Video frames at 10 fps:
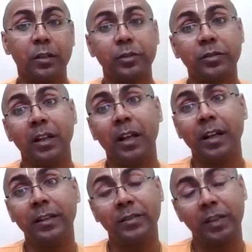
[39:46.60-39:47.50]
Krishna
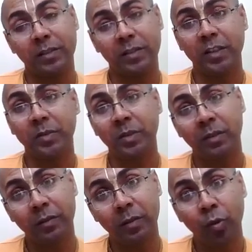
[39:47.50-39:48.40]
likes chastisement
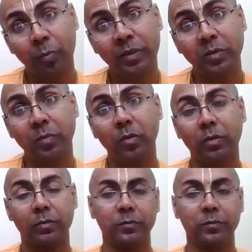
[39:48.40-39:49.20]
of the gopis more.